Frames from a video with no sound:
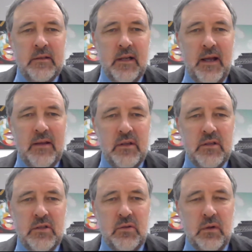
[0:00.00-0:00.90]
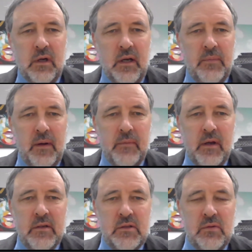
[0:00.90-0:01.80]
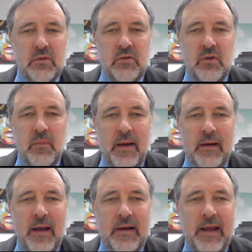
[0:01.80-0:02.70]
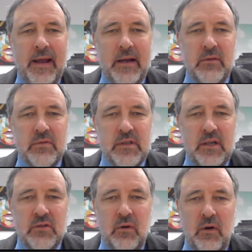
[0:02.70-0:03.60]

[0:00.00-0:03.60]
Today in this short clip I'm going to talk to you about how to handle sexual